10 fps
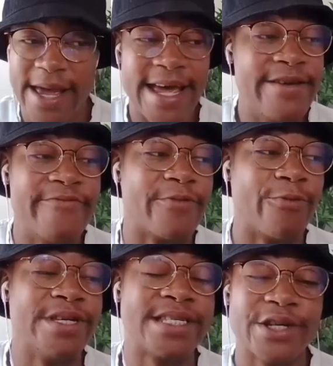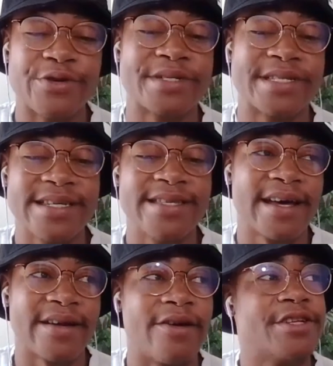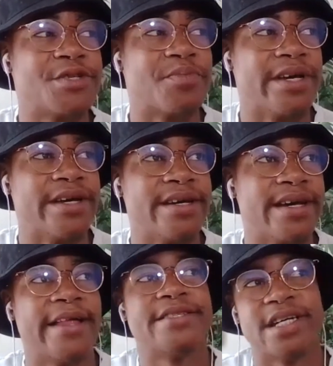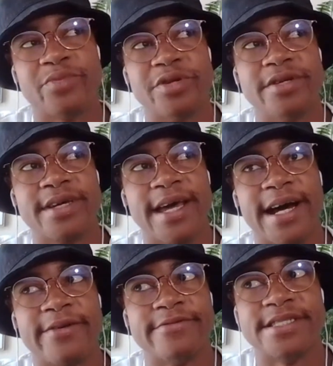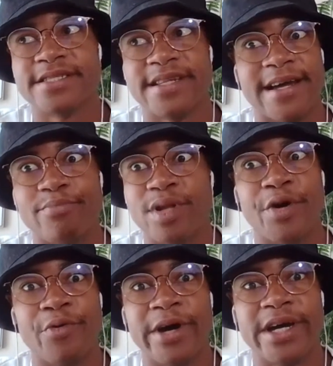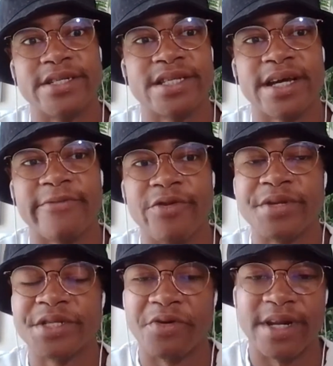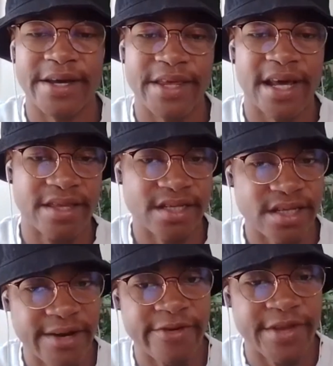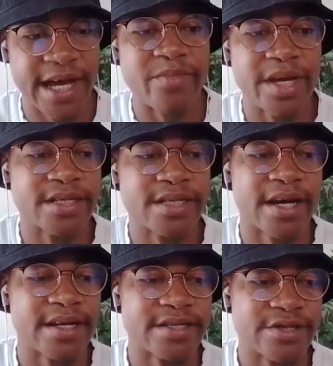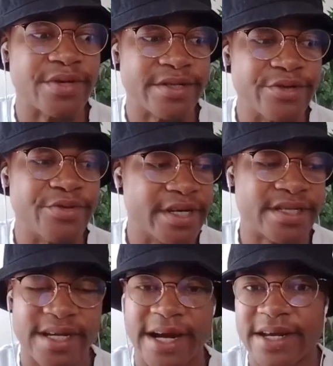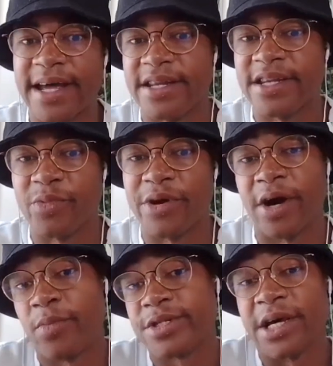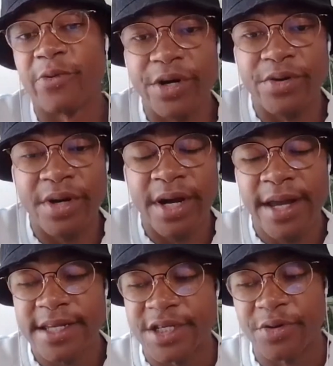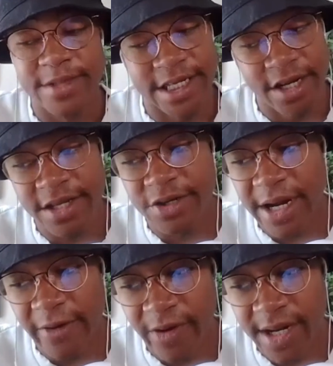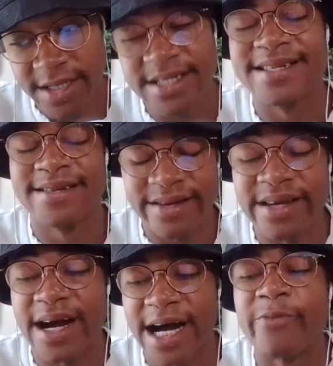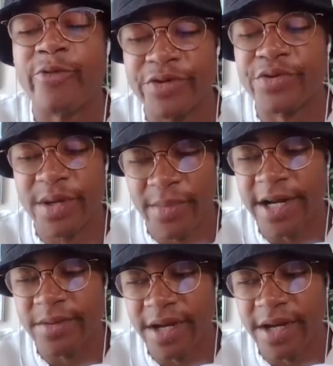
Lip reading: We still see that on display at Summer League. And I was like blown away because it's like if you can score like that at this level, that means that you can do this kind of at any point, almost at will. So steal of the draft wise, I'm with you, Imani